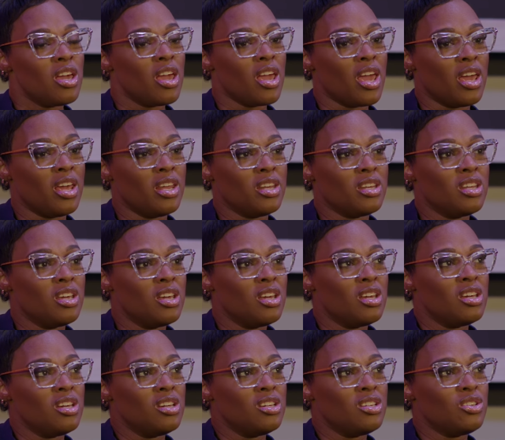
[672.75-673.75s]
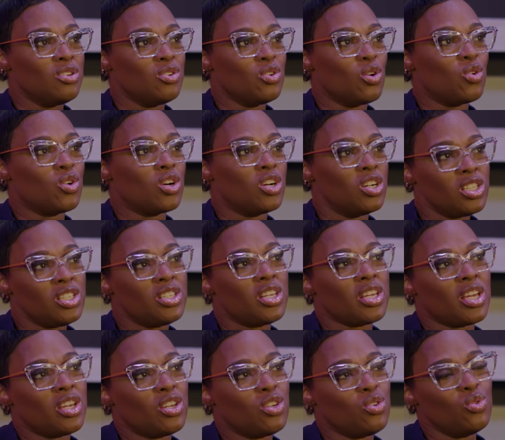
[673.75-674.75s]
And, you know, good
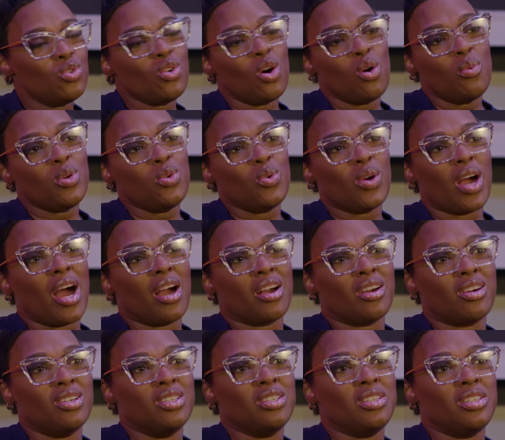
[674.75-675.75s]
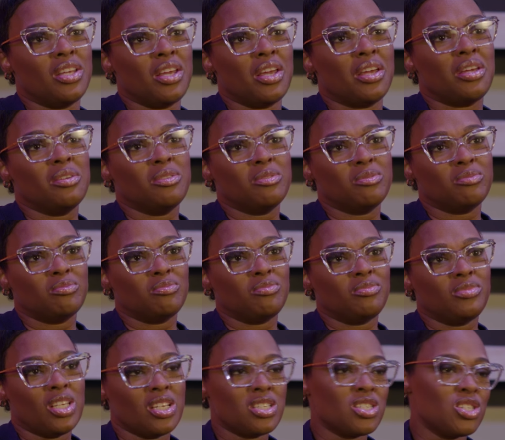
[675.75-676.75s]
dick, you know when you got good dick,
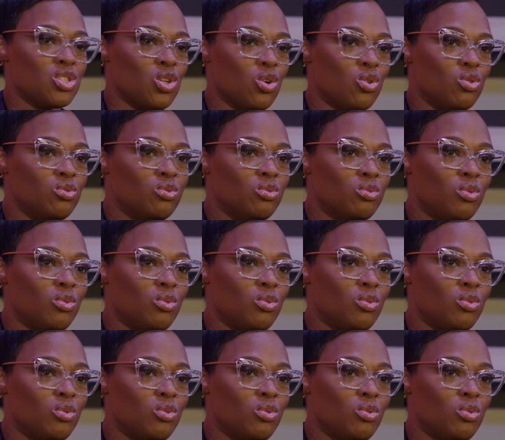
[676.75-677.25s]
niggas know.